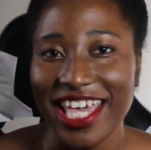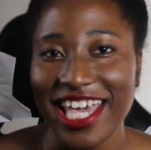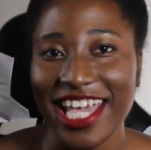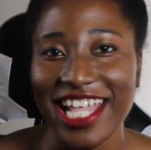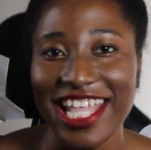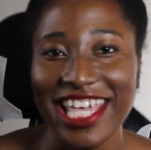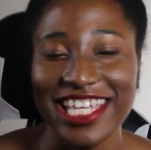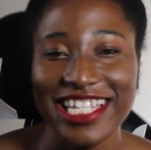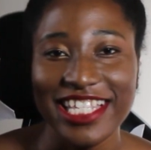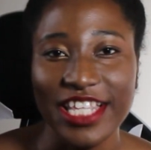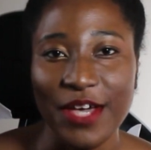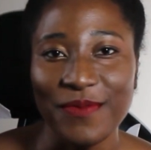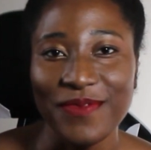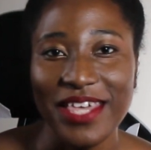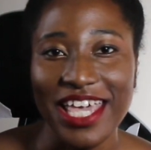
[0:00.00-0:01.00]
It is
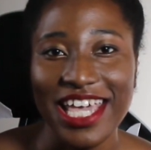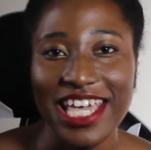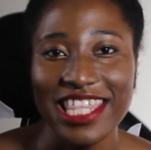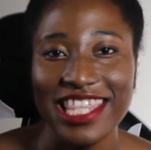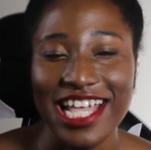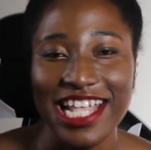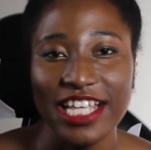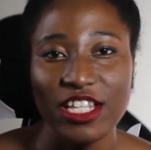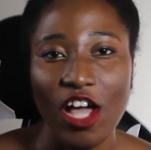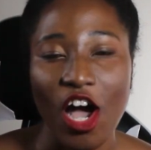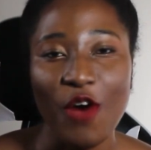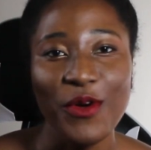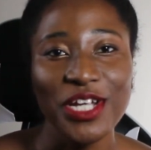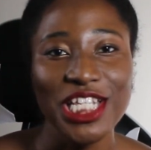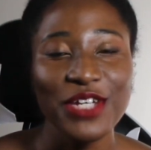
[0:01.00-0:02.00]
something that is
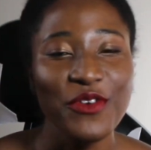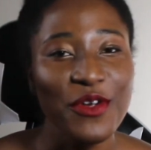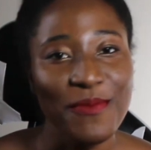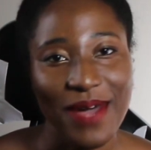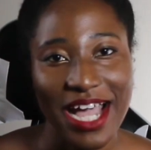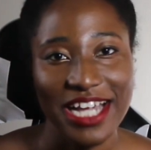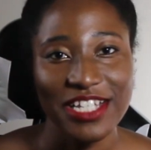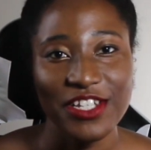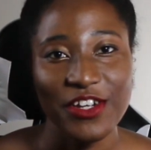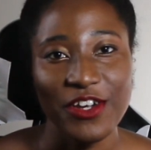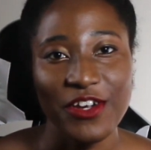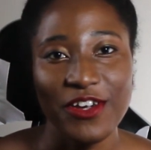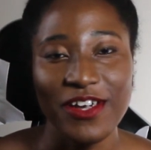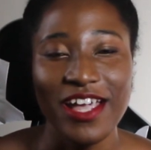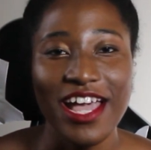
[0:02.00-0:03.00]
always a
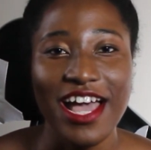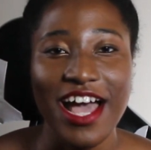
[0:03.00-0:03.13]
reminder